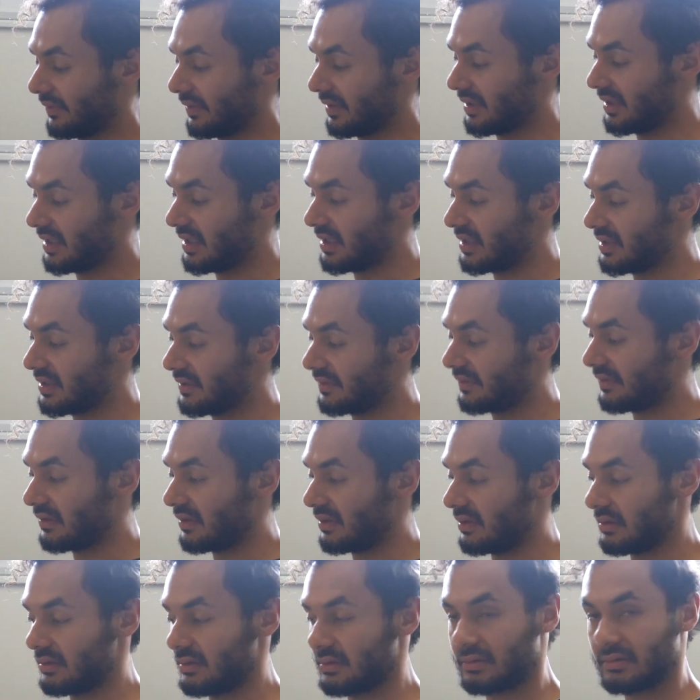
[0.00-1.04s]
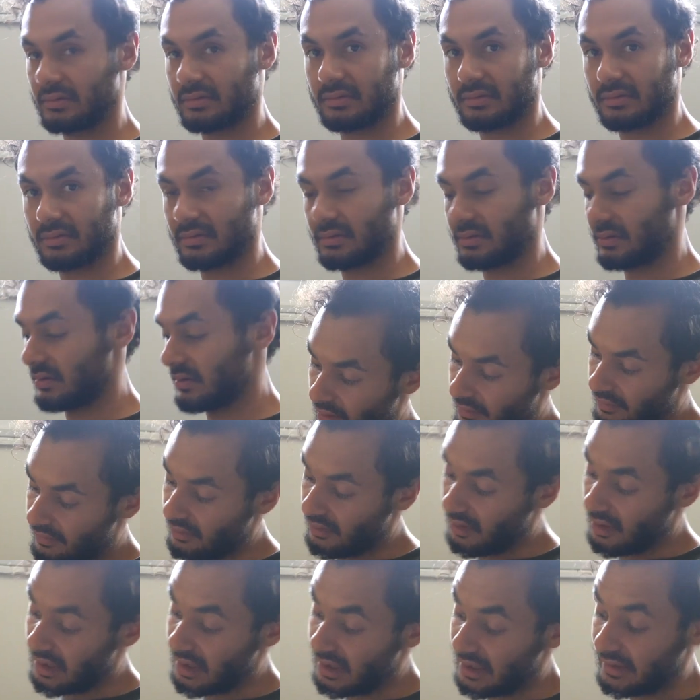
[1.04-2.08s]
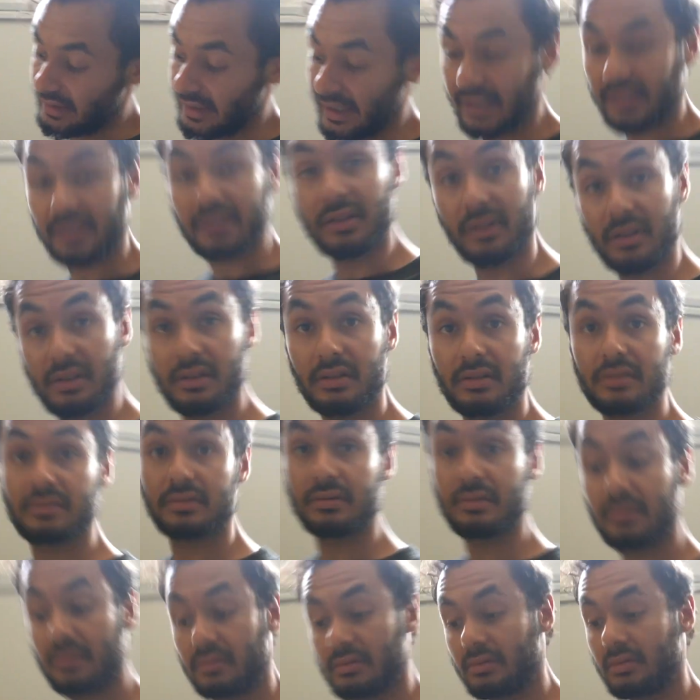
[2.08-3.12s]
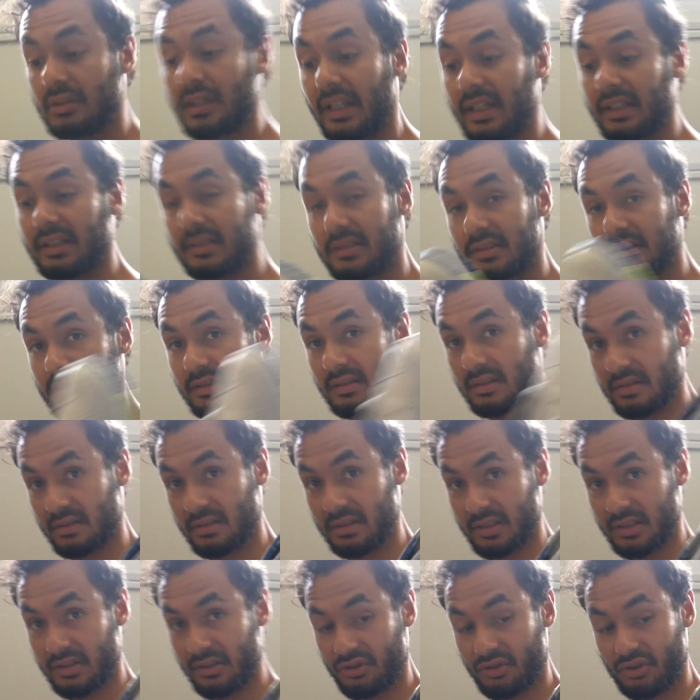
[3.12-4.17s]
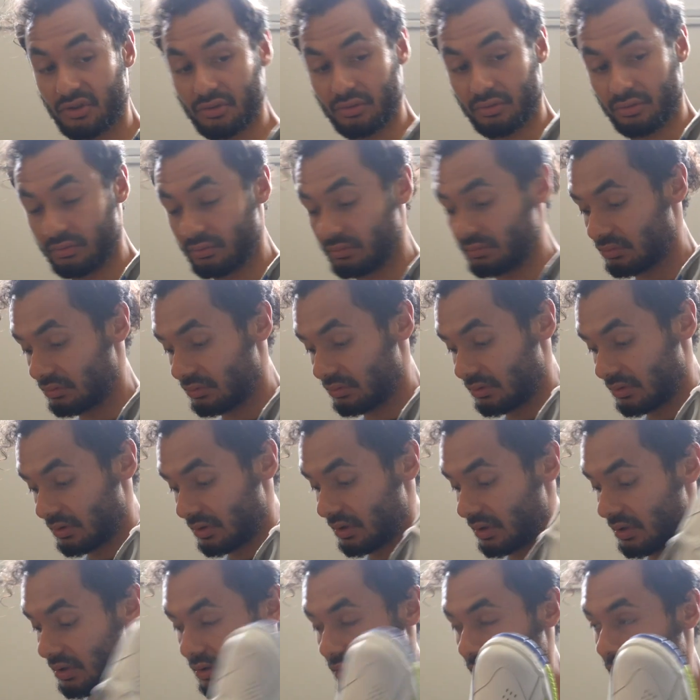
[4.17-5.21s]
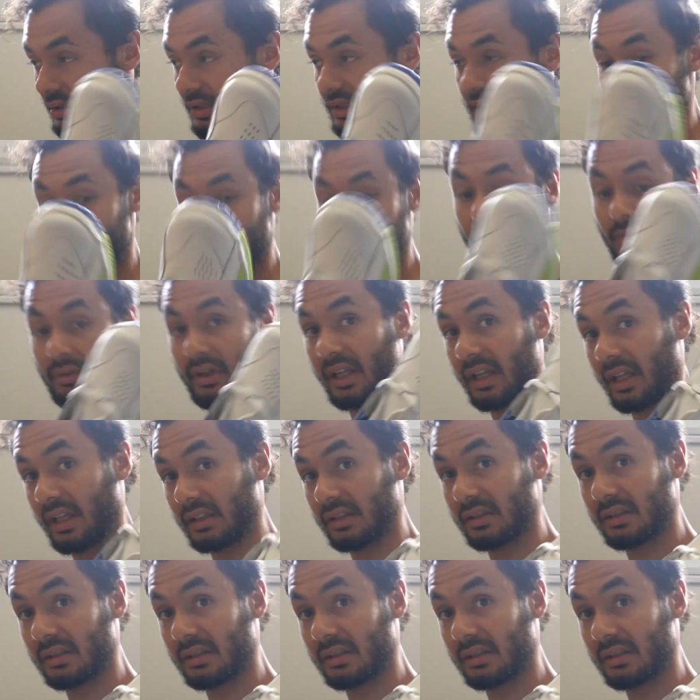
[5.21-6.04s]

for this, for a collector who likes this shoe or this brand,